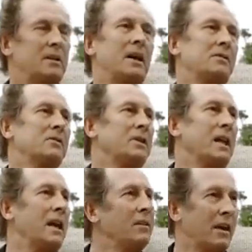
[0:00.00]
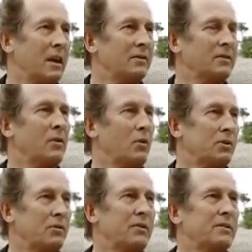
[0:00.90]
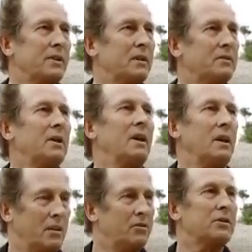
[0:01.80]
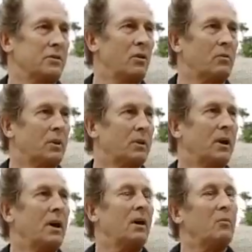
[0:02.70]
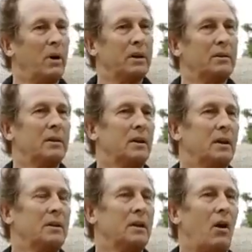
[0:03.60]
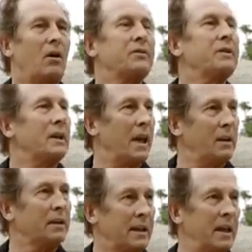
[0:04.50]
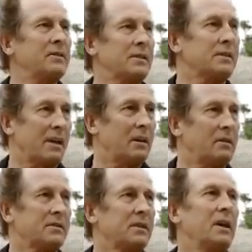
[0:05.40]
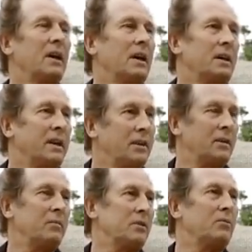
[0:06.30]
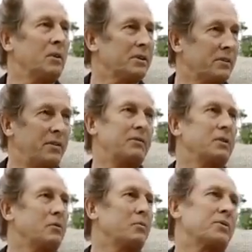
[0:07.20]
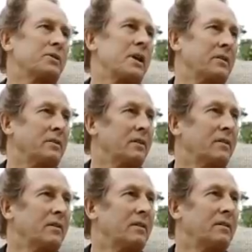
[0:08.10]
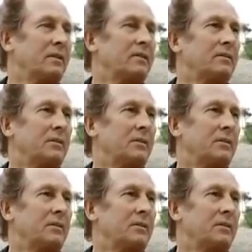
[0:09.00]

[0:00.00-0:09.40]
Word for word: It doesn't enhance growth of the cells. It's just normal. But on the HeLa cancer cells, the inhibition was 52%. Wow.